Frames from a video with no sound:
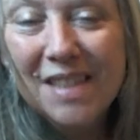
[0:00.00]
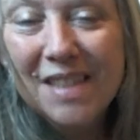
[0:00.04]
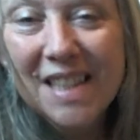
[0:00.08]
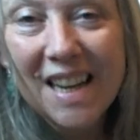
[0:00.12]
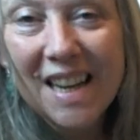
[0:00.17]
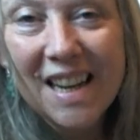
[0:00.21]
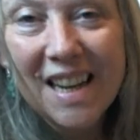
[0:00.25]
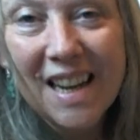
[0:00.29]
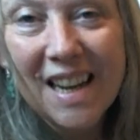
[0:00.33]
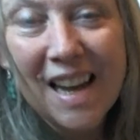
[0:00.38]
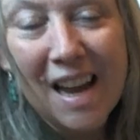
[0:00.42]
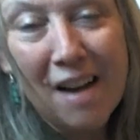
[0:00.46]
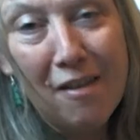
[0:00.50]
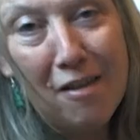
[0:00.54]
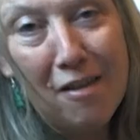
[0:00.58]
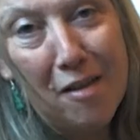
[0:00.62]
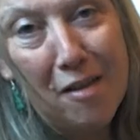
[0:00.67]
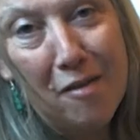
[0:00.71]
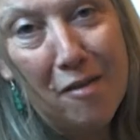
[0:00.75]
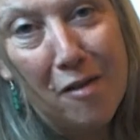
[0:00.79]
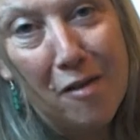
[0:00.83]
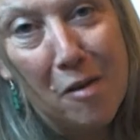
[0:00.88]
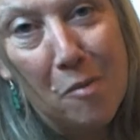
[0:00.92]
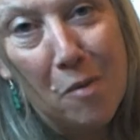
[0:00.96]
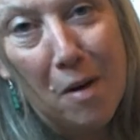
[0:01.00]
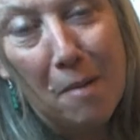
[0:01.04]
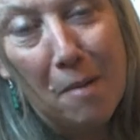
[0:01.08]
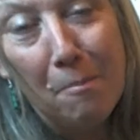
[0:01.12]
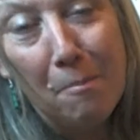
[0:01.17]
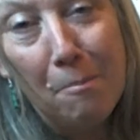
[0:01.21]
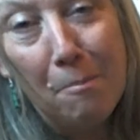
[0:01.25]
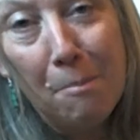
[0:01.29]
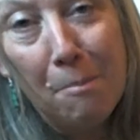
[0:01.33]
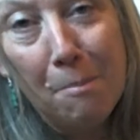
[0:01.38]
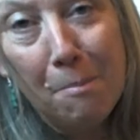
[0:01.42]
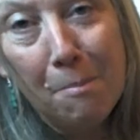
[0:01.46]
Take care,
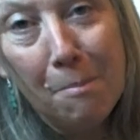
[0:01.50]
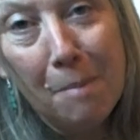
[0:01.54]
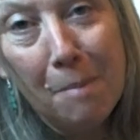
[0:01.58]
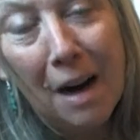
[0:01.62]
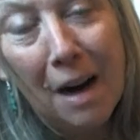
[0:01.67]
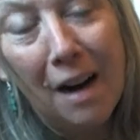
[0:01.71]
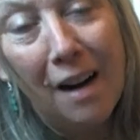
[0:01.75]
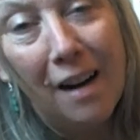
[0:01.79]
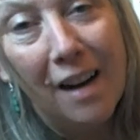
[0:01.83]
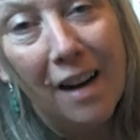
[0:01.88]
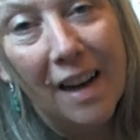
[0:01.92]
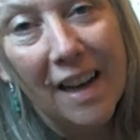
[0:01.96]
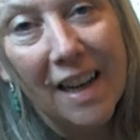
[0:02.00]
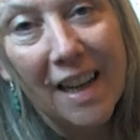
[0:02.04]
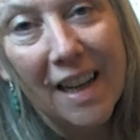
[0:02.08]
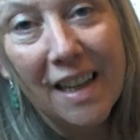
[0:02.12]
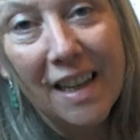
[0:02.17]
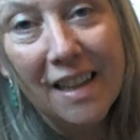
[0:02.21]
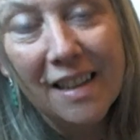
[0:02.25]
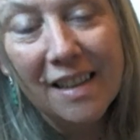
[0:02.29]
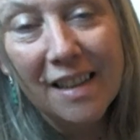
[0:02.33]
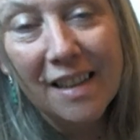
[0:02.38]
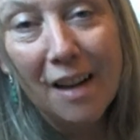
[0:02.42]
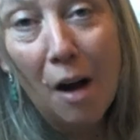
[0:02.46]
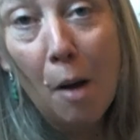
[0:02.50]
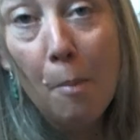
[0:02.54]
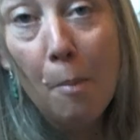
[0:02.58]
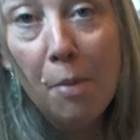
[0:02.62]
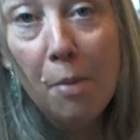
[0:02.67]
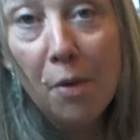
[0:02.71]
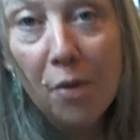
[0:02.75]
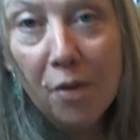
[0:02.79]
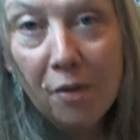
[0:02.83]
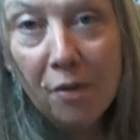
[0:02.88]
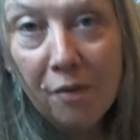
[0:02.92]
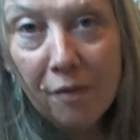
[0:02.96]
everyone. Bye. I'll
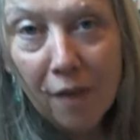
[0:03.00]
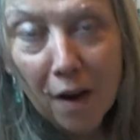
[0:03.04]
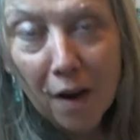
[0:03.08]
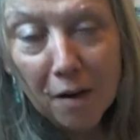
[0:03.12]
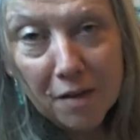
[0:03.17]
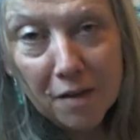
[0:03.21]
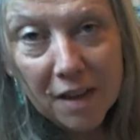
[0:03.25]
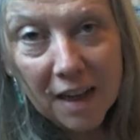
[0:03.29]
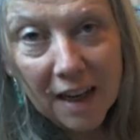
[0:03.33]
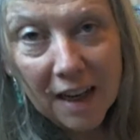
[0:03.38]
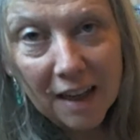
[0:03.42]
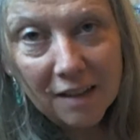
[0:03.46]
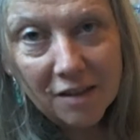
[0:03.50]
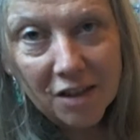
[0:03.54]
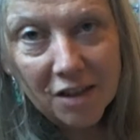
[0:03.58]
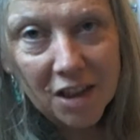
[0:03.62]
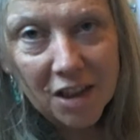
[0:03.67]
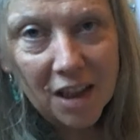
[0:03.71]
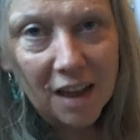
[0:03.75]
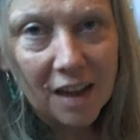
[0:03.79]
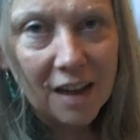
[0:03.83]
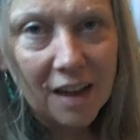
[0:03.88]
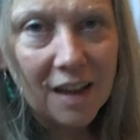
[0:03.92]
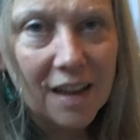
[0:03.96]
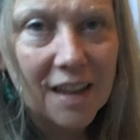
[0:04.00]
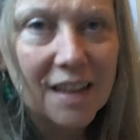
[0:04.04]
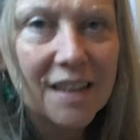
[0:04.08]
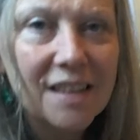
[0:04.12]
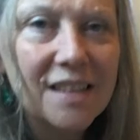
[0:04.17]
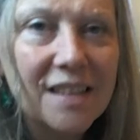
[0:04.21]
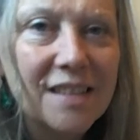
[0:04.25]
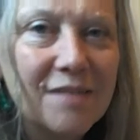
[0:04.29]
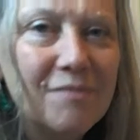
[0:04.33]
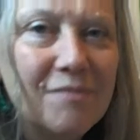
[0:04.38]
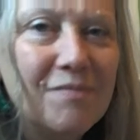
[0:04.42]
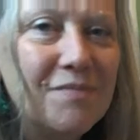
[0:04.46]
put the phone down, shall
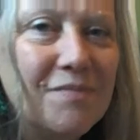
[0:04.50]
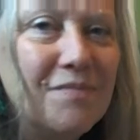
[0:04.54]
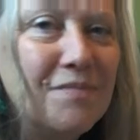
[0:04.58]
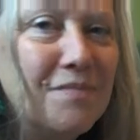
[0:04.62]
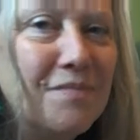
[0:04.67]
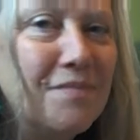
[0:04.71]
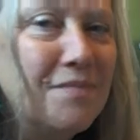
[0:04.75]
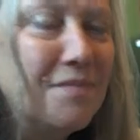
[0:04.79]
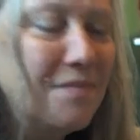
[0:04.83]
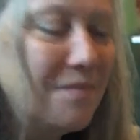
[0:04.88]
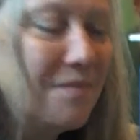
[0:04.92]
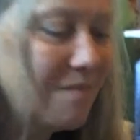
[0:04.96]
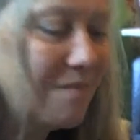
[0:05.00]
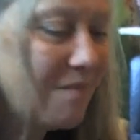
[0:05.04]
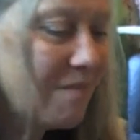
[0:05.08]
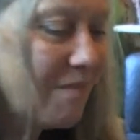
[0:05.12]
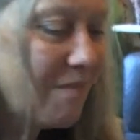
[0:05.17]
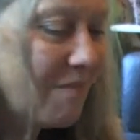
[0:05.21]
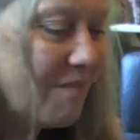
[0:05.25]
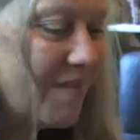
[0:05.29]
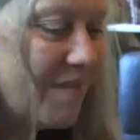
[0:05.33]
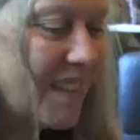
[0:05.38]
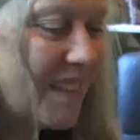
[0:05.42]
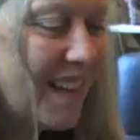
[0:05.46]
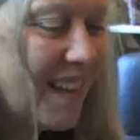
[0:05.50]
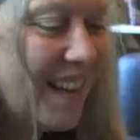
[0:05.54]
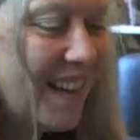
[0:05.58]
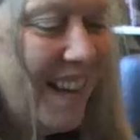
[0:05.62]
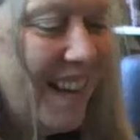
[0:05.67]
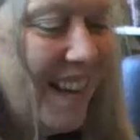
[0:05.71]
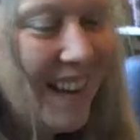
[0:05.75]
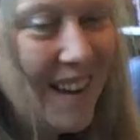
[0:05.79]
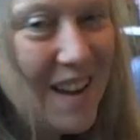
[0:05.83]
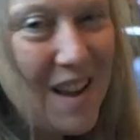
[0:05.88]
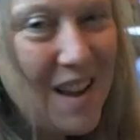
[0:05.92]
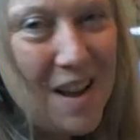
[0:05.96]

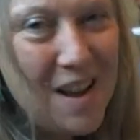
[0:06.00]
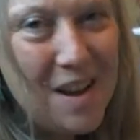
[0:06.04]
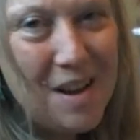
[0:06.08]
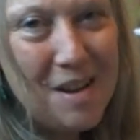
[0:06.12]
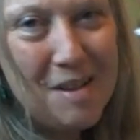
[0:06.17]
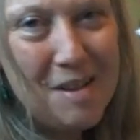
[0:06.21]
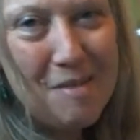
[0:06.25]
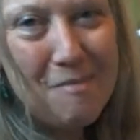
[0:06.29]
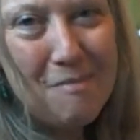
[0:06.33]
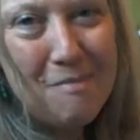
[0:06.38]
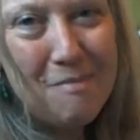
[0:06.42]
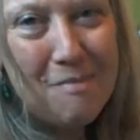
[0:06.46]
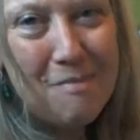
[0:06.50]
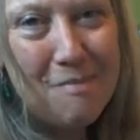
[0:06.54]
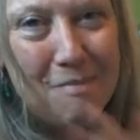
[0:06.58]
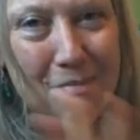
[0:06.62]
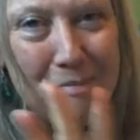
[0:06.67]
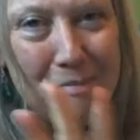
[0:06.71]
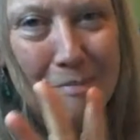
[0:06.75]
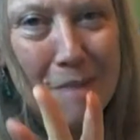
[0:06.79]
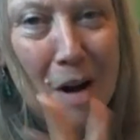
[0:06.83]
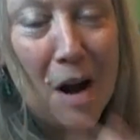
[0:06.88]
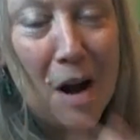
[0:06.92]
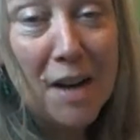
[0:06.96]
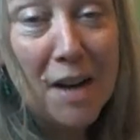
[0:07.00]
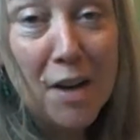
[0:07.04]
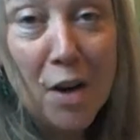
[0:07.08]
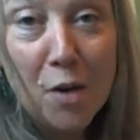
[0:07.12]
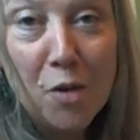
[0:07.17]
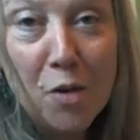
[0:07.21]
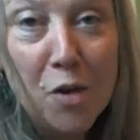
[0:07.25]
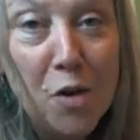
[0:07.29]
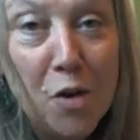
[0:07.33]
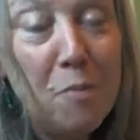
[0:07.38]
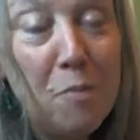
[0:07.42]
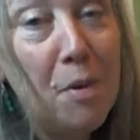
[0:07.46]
I? Bye.
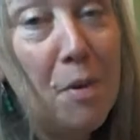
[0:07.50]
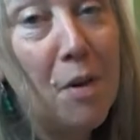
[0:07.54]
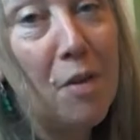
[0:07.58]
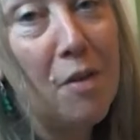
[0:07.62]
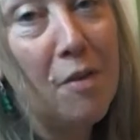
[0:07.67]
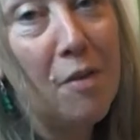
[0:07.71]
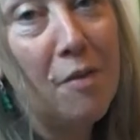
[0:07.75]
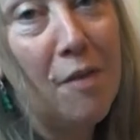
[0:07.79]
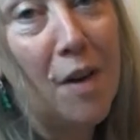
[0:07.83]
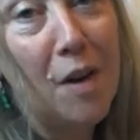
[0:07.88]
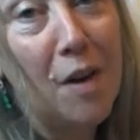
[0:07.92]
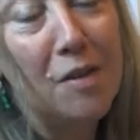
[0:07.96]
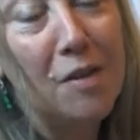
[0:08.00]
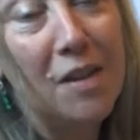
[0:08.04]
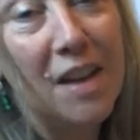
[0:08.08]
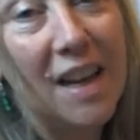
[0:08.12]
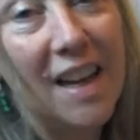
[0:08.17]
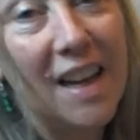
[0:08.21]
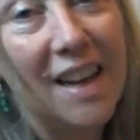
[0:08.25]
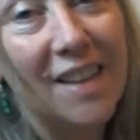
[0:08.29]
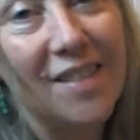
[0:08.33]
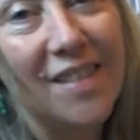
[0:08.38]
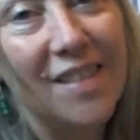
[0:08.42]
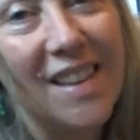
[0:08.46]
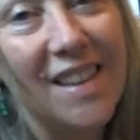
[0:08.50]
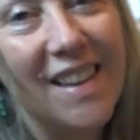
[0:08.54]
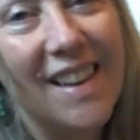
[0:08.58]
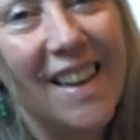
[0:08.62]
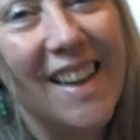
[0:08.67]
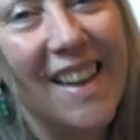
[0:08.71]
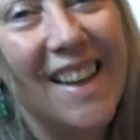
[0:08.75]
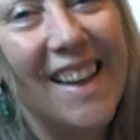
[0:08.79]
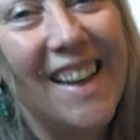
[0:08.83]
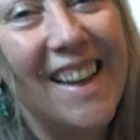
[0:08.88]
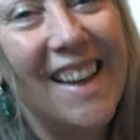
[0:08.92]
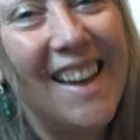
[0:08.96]
No, you put the phone down.
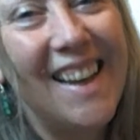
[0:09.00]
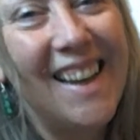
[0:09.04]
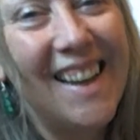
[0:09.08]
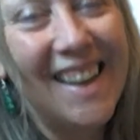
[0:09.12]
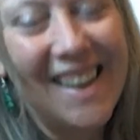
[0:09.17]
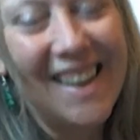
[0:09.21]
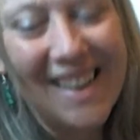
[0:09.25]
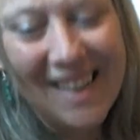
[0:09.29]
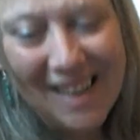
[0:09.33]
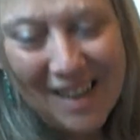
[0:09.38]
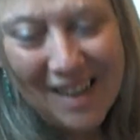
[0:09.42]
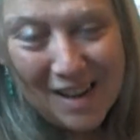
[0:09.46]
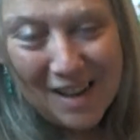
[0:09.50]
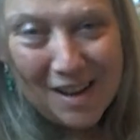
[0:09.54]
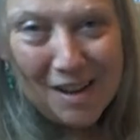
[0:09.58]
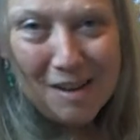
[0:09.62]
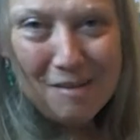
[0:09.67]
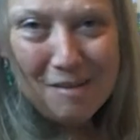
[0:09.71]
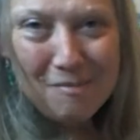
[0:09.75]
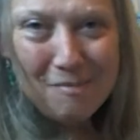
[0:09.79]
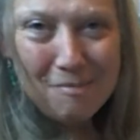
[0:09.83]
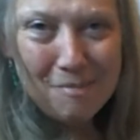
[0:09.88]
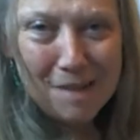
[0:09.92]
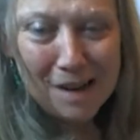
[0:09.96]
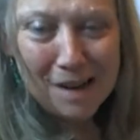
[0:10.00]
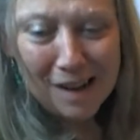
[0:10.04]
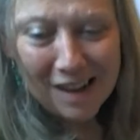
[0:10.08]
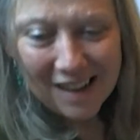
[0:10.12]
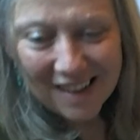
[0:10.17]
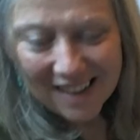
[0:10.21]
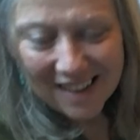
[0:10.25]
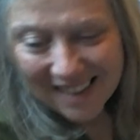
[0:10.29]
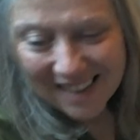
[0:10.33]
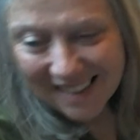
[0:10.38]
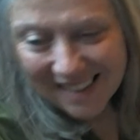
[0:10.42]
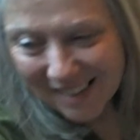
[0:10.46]

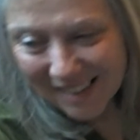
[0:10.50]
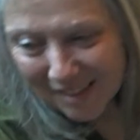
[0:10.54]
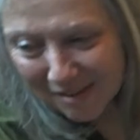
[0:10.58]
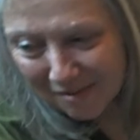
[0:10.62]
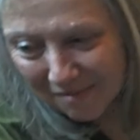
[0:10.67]
Bye.